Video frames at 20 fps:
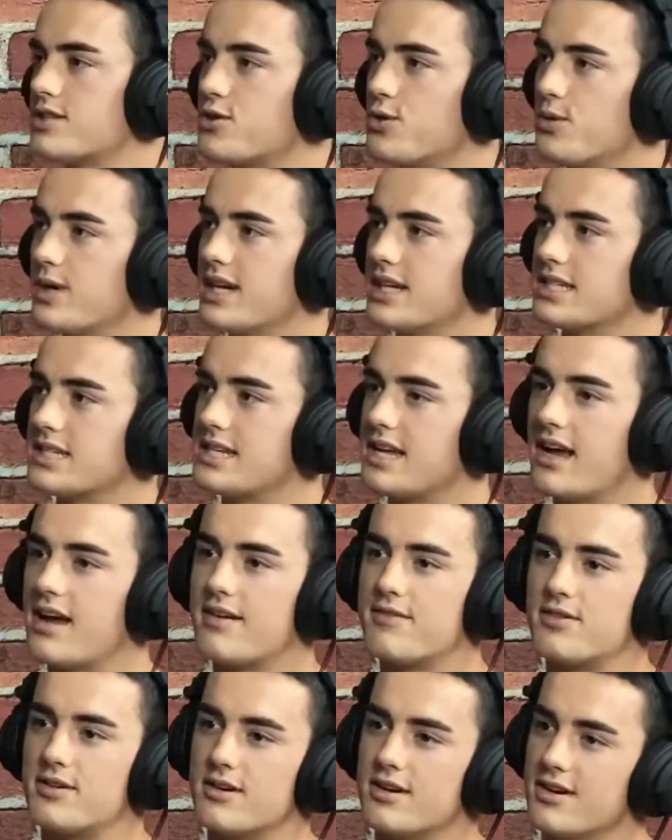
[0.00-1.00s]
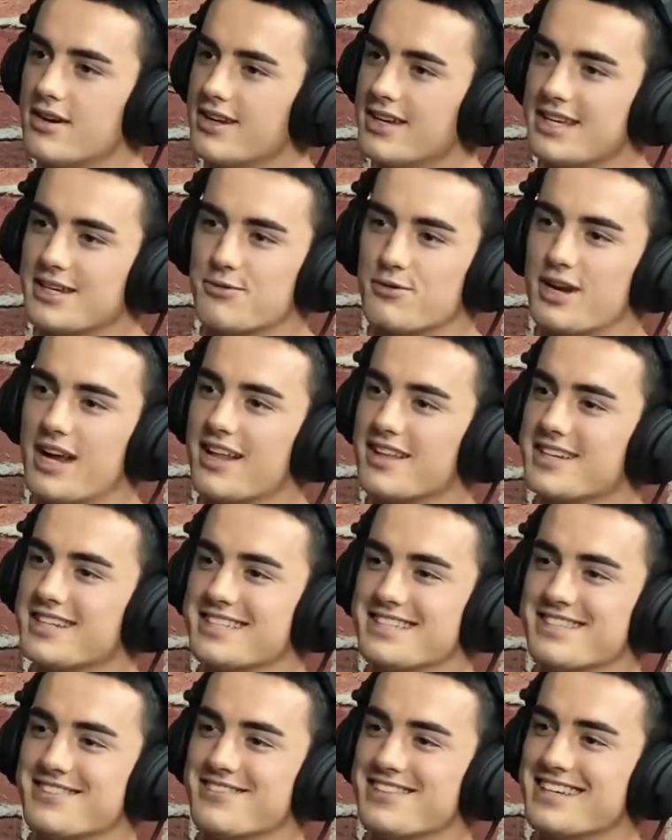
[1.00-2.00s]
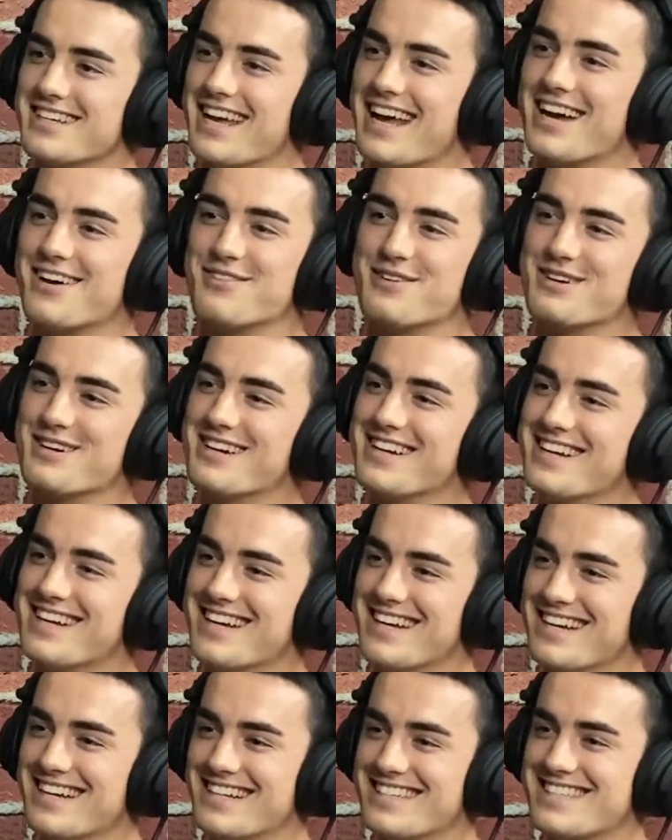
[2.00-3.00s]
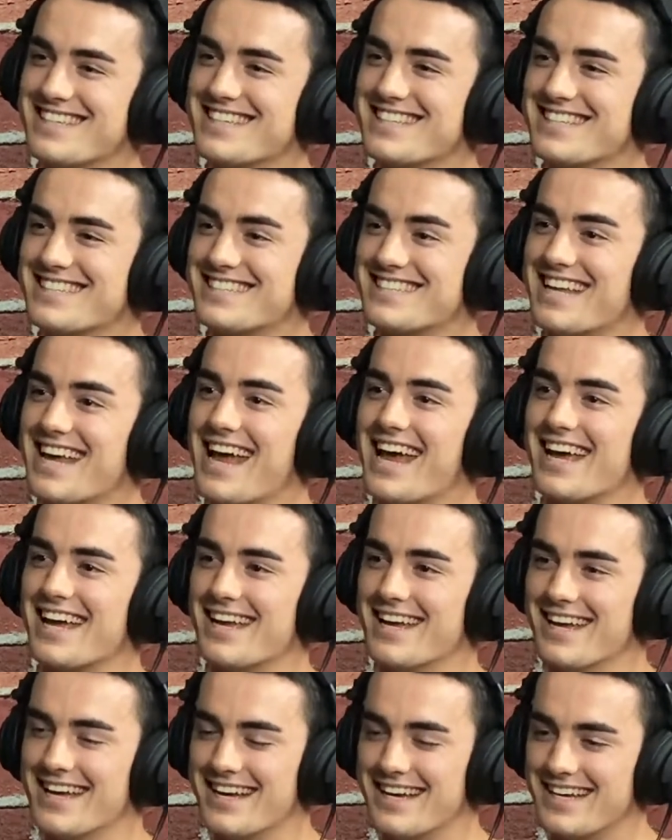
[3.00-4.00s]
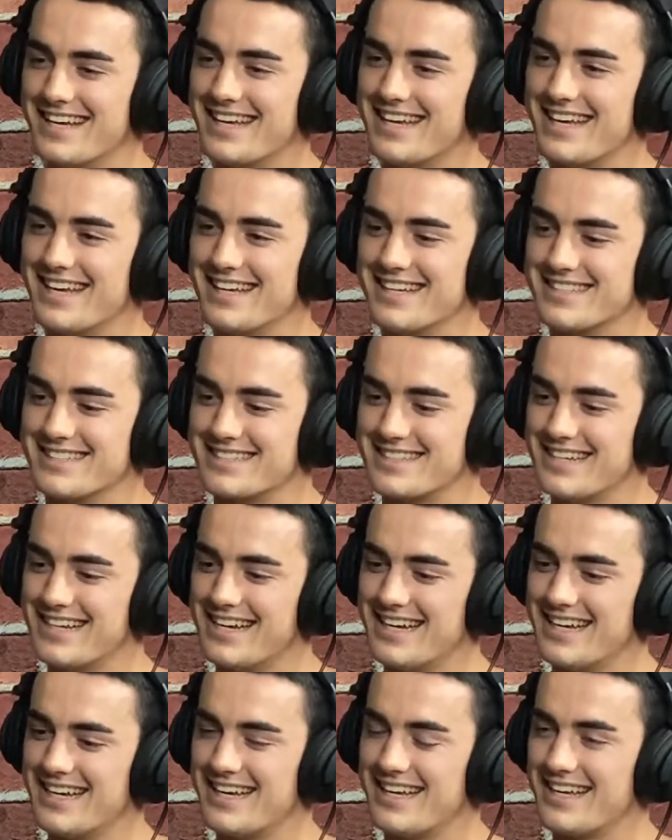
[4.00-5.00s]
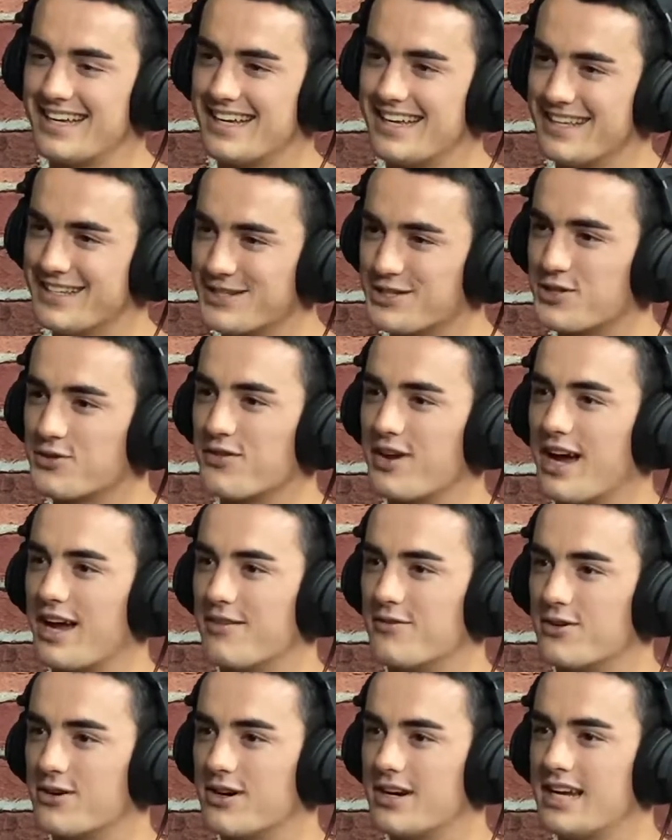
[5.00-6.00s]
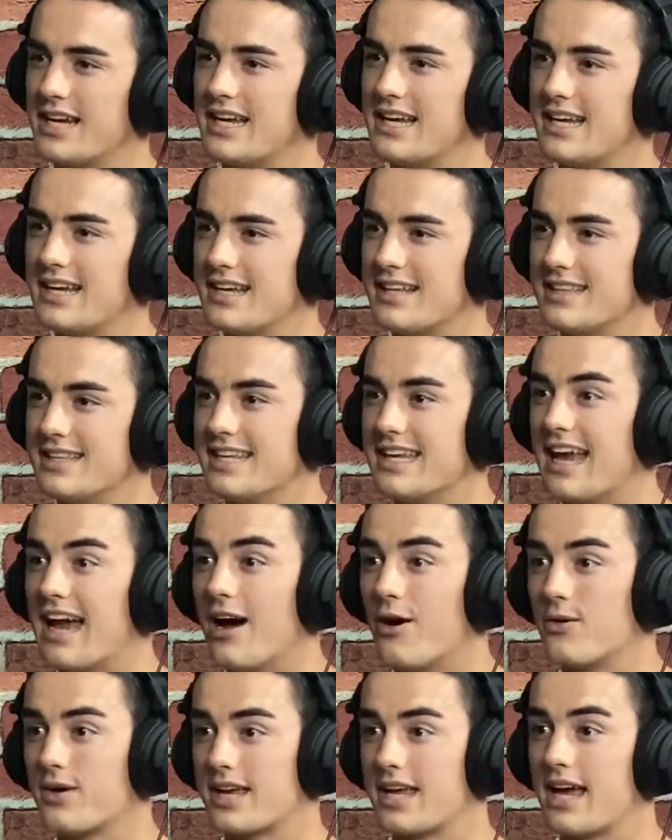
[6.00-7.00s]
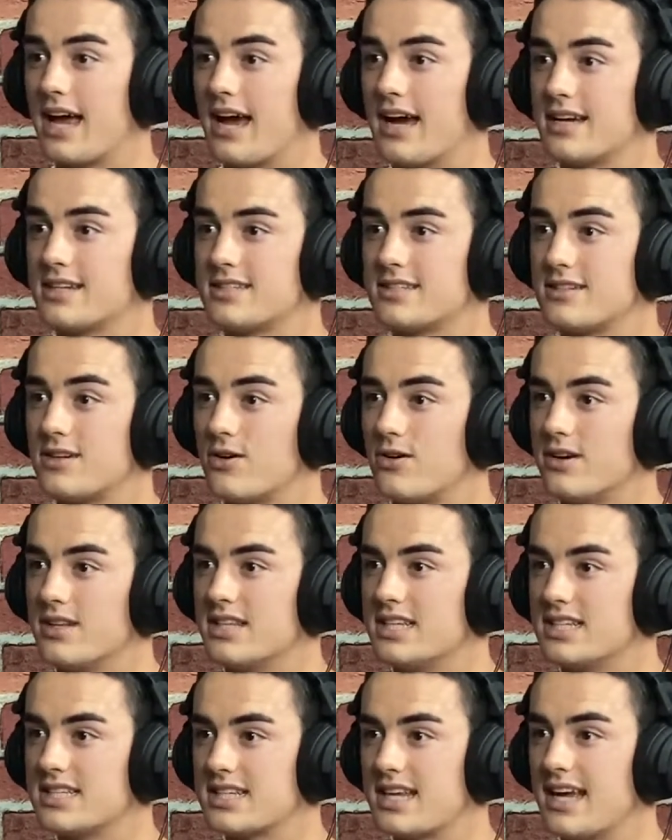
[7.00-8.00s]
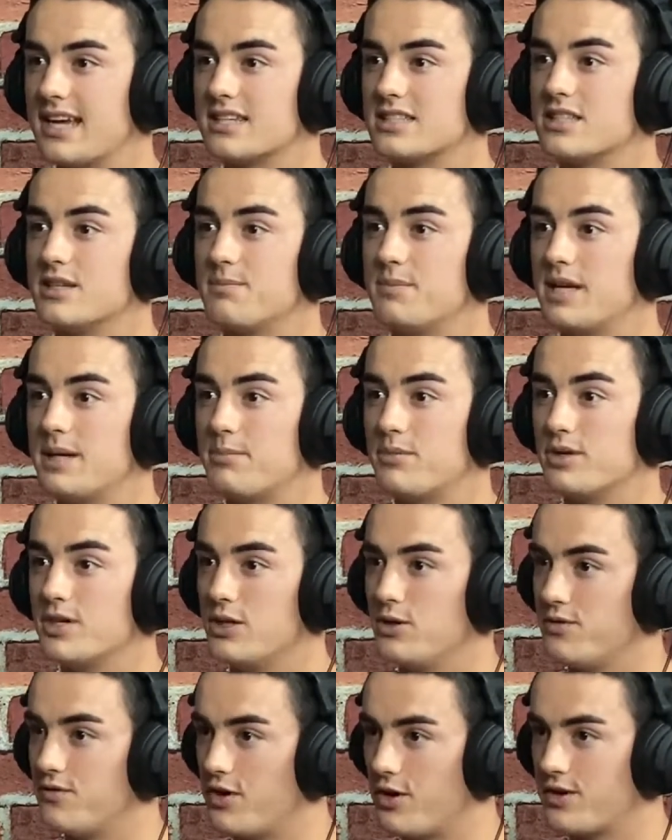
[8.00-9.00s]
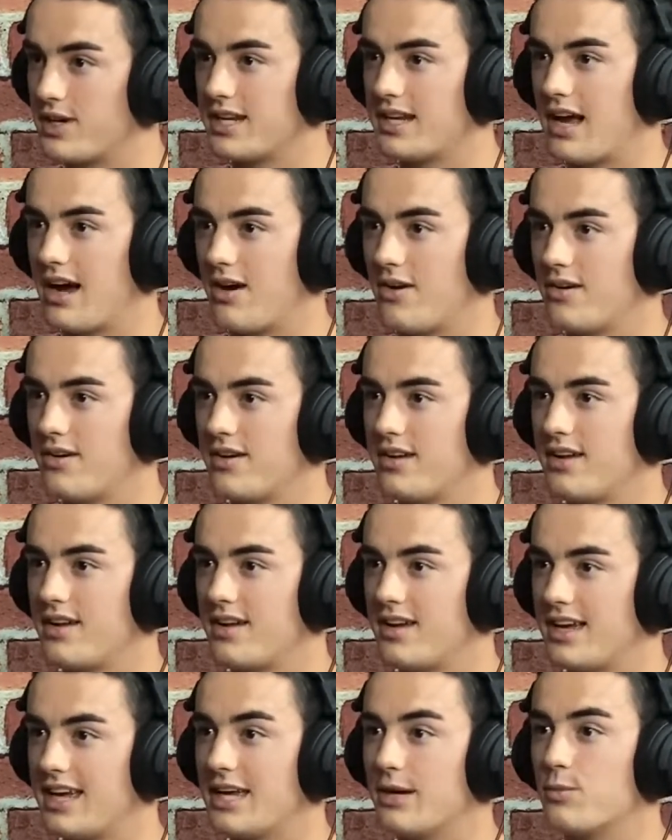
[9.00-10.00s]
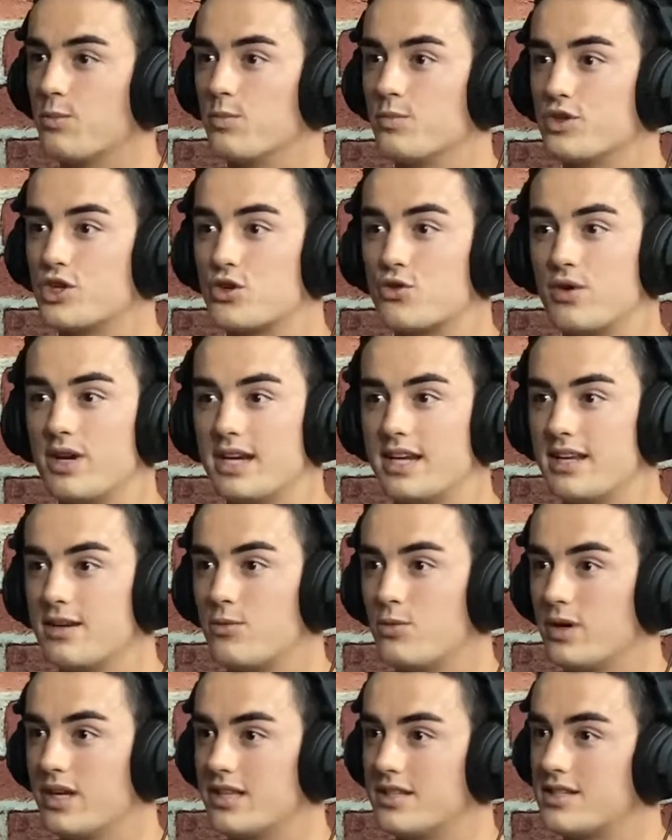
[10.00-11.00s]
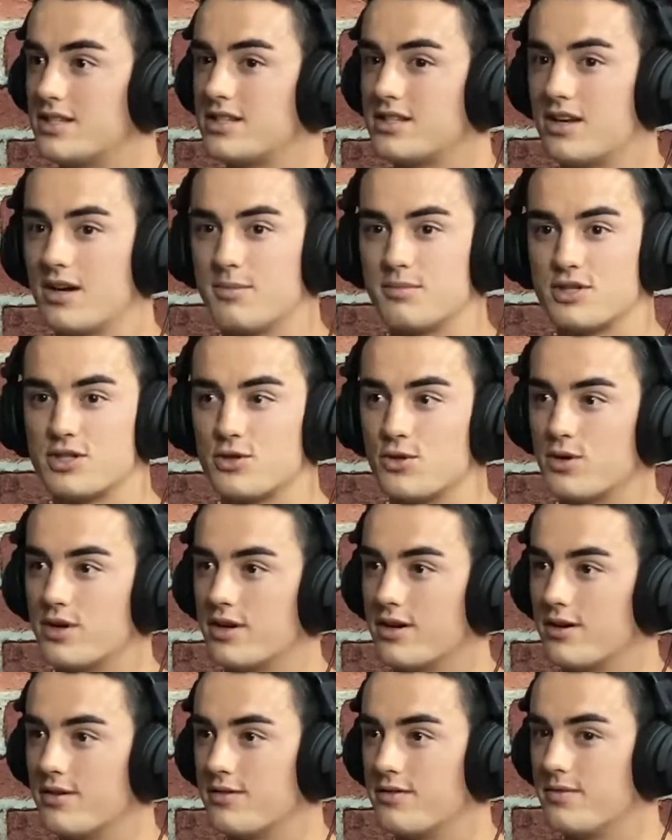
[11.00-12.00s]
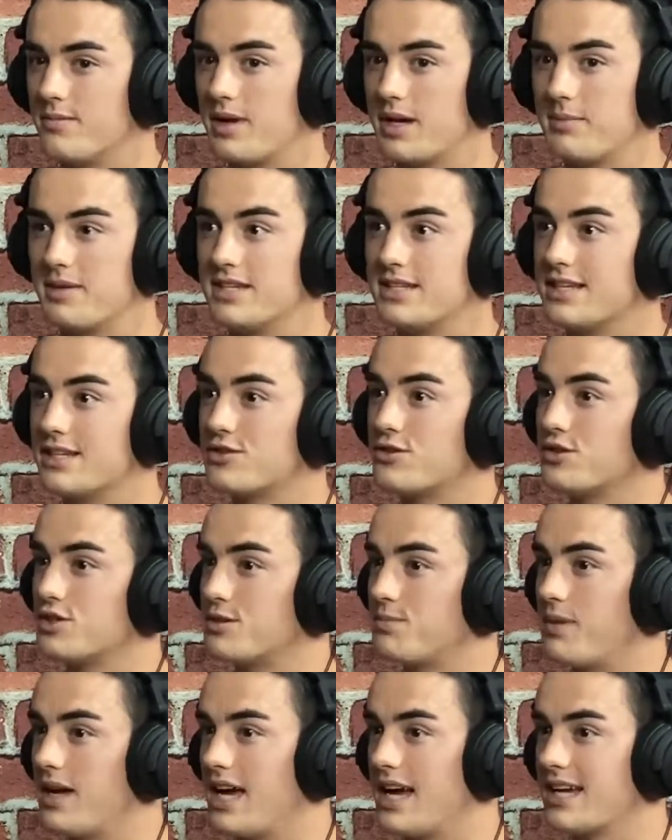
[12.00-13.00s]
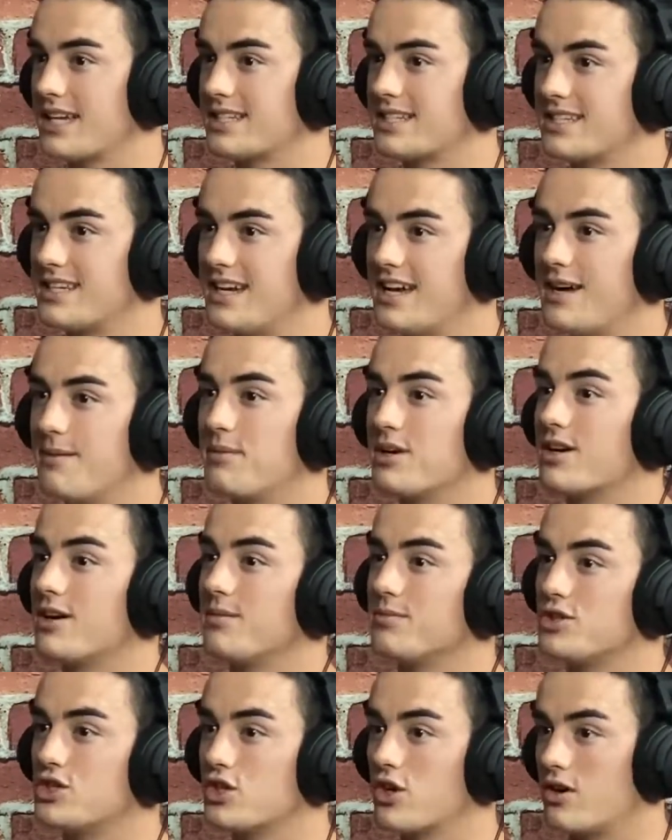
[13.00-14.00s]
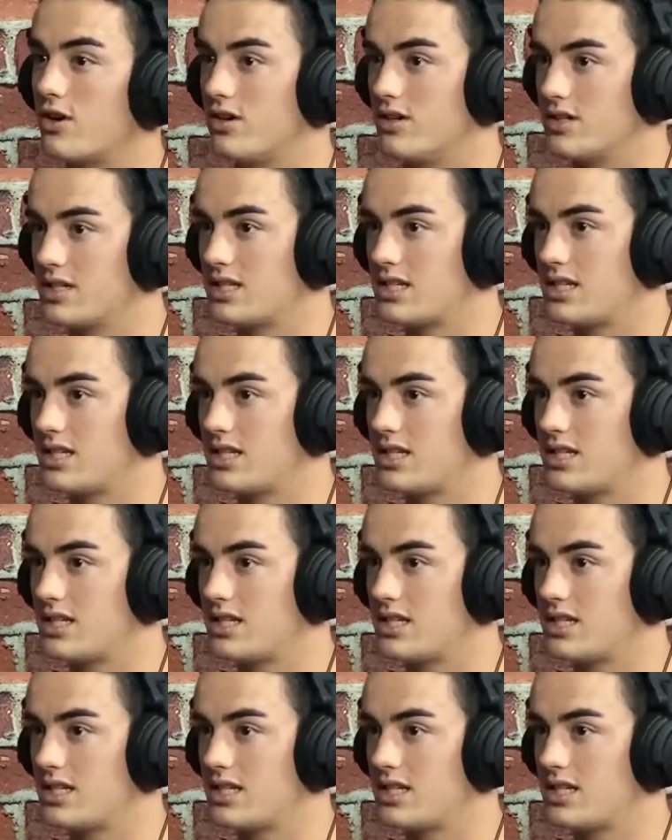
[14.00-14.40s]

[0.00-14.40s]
twist ever in reality TV, ever, to this day, is in Survivor, the outcast, or in this case, the people you voted out and treated with some sort of maybe disrespect, become jurors.